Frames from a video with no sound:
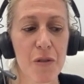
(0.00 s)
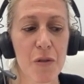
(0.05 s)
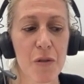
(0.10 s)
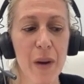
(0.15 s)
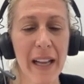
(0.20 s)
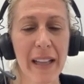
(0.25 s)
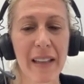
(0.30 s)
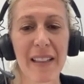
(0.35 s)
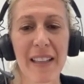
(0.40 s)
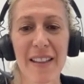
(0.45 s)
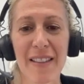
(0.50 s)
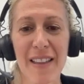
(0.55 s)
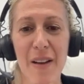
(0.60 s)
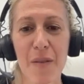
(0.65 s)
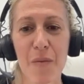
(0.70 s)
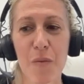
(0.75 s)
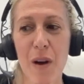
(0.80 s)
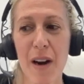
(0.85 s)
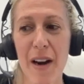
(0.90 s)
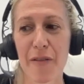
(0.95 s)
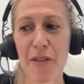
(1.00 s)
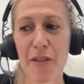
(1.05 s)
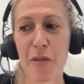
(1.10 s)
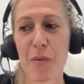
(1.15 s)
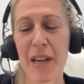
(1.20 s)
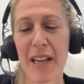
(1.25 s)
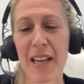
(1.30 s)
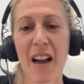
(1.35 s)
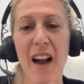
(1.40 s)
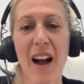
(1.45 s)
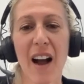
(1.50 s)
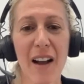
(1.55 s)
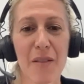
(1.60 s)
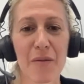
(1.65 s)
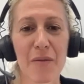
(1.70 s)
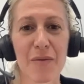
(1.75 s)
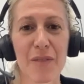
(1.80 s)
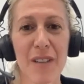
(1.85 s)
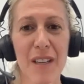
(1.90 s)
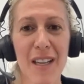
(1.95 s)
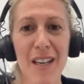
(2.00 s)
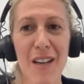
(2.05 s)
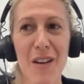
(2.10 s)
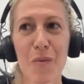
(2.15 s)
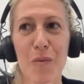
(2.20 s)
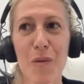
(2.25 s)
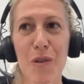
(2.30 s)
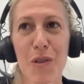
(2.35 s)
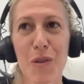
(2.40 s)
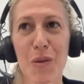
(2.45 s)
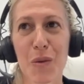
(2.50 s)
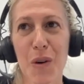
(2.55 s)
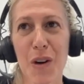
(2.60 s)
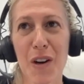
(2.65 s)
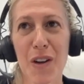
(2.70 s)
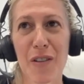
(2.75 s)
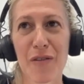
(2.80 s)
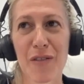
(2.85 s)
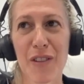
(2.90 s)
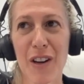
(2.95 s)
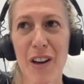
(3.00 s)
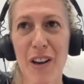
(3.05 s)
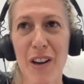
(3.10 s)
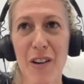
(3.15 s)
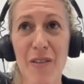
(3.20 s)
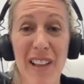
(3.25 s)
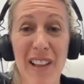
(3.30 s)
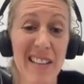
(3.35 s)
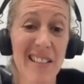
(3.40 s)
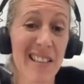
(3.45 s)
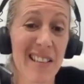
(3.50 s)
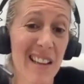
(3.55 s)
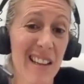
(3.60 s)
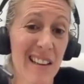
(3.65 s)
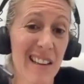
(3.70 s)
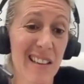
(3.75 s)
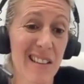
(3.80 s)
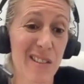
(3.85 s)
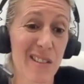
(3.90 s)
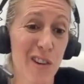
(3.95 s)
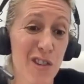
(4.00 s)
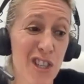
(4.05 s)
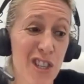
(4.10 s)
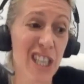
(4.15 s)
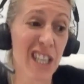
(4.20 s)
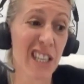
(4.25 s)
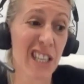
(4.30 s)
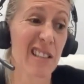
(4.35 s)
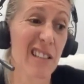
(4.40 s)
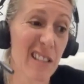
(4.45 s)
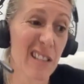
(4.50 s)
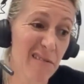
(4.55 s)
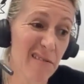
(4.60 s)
quickly that whatever we got was sort of you know that's it it's our genes